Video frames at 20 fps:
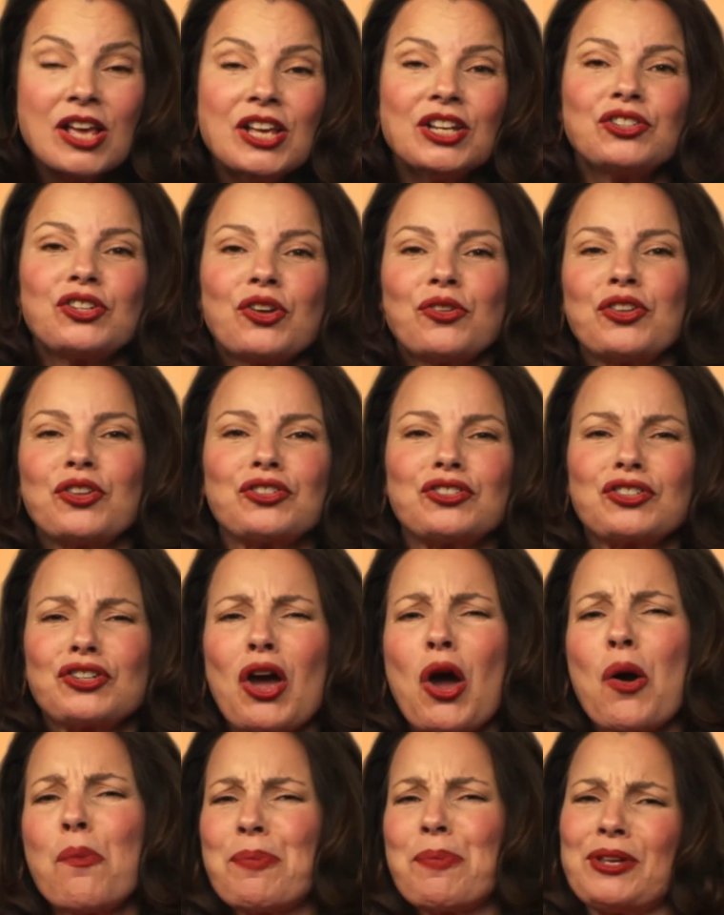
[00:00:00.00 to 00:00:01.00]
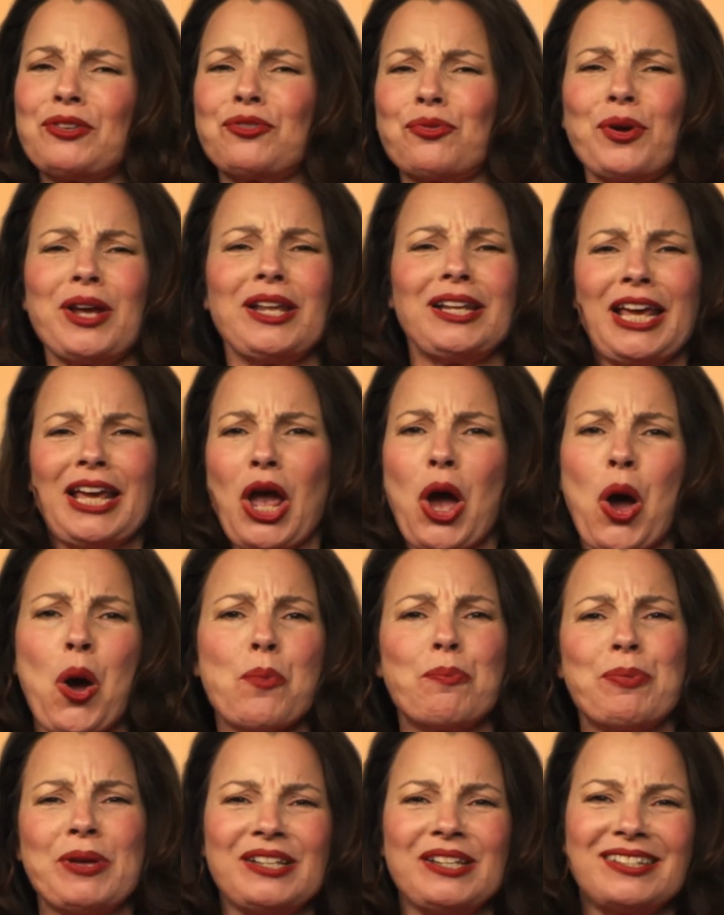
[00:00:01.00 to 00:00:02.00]
So the scope is really
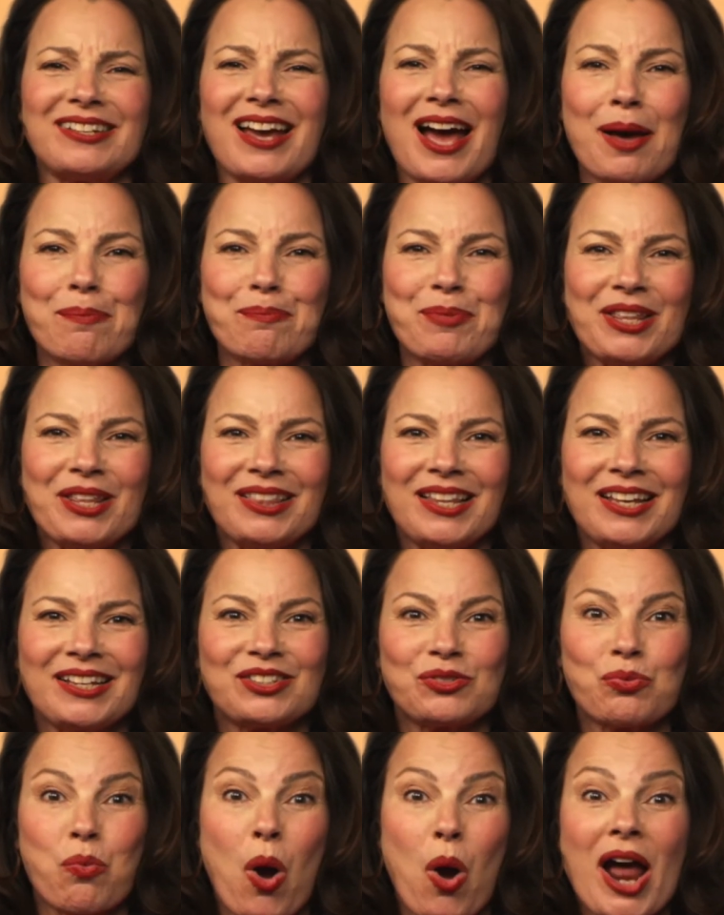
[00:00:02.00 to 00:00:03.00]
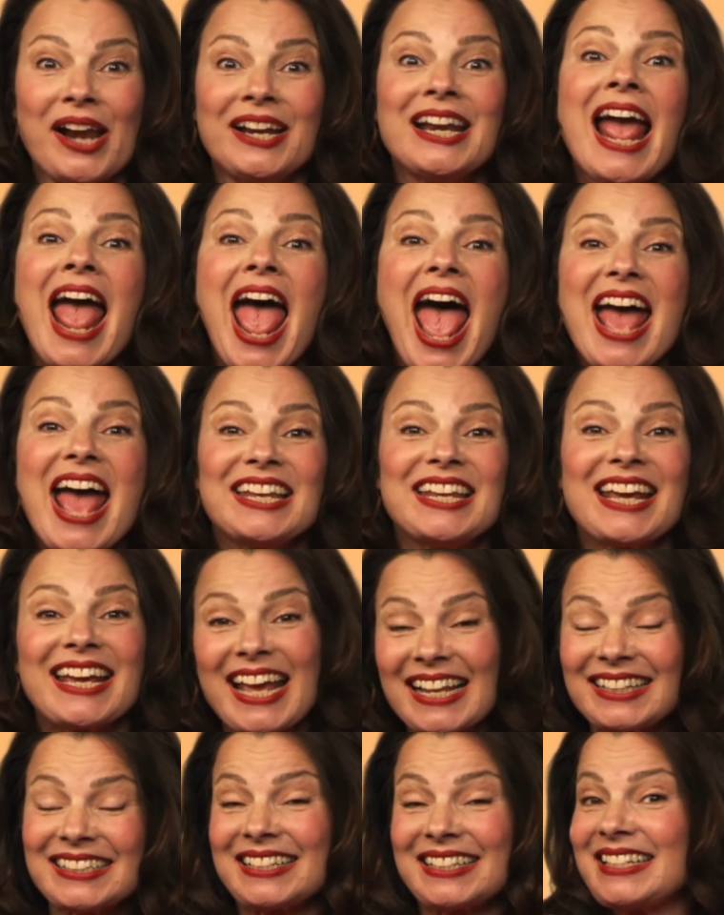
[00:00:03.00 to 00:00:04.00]
opened up in this one. And you
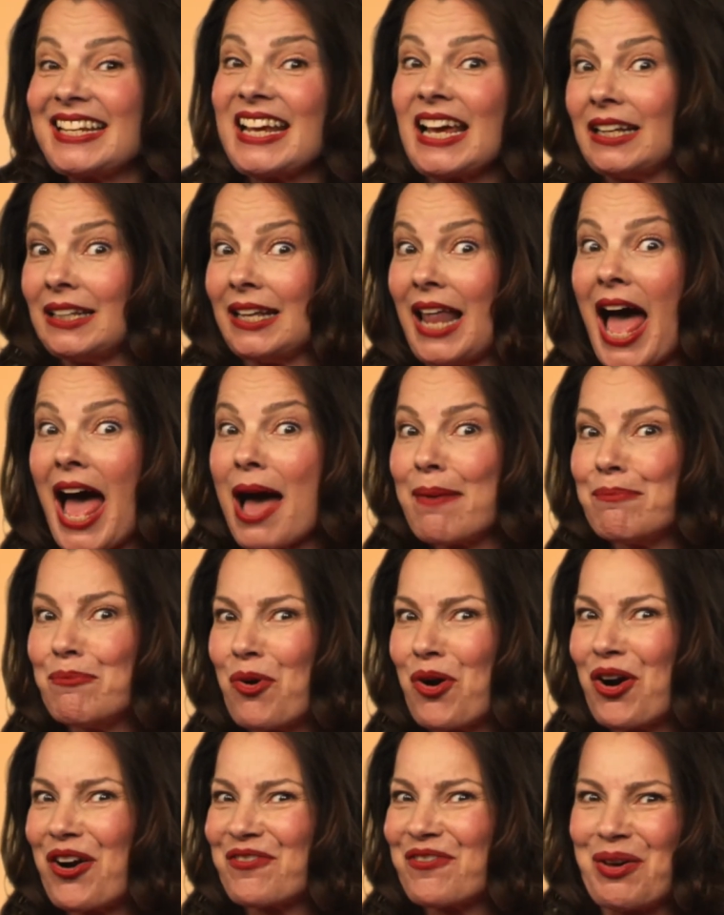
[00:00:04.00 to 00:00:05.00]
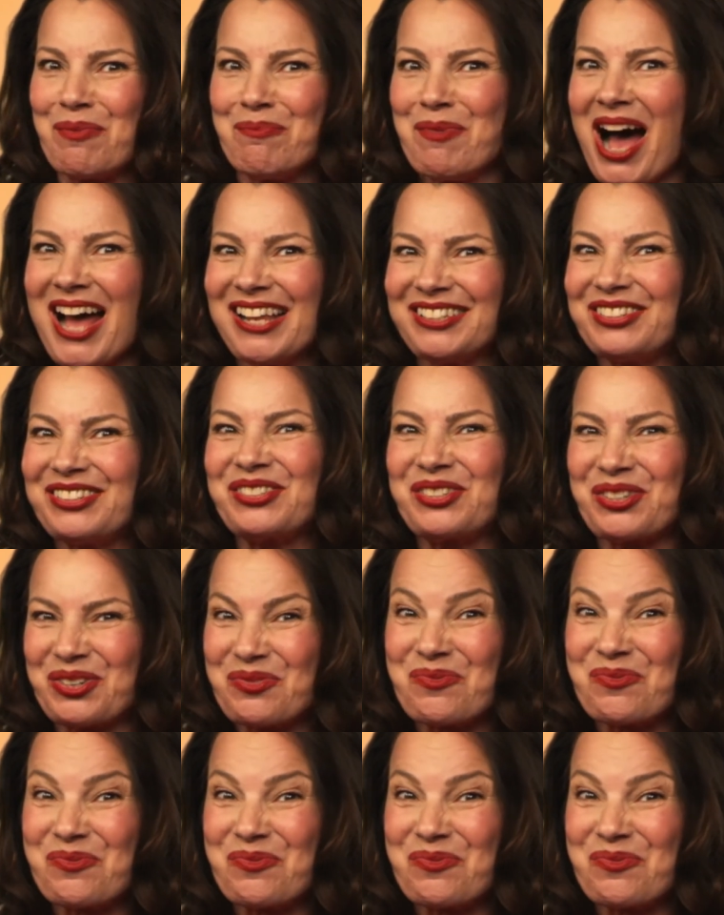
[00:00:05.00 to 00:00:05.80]
get to see a lot more of the monster